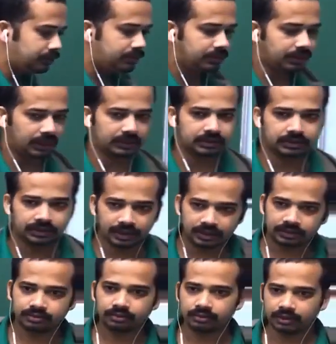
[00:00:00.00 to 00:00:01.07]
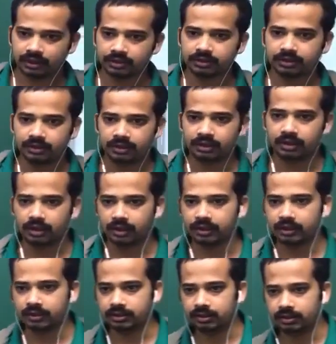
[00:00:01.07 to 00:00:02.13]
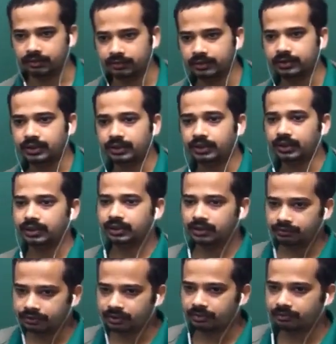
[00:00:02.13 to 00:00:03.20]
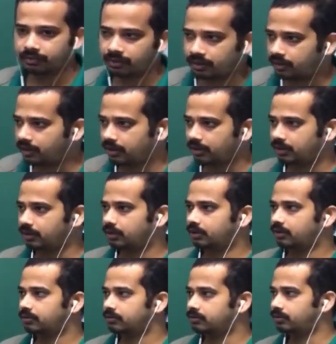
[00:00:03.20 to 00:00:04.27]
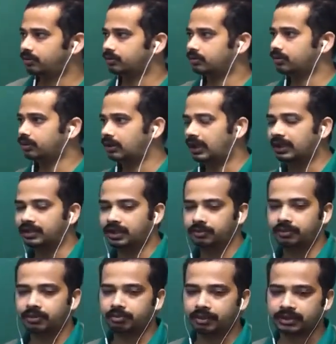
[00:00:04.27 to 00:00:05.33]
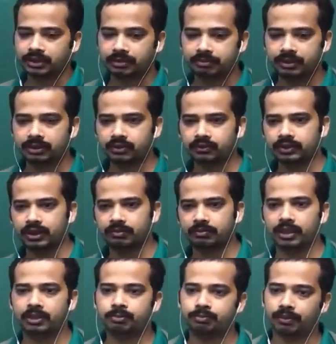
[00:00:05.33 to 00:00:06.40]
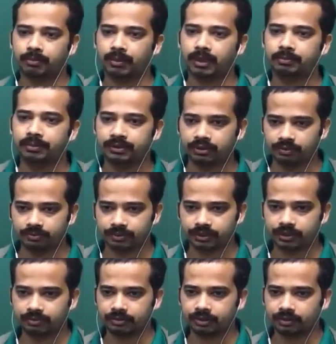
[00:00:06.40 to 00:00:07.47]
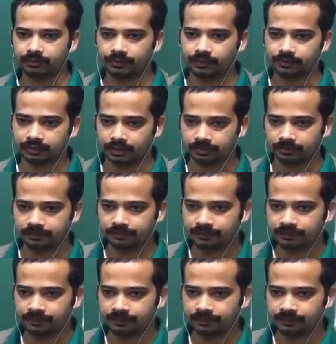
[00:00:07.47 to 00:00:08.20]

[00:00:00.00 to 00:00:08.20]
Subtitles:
to design the theory so that again it gives some what you call idea about measurement outcome and probability of measurement of outcome.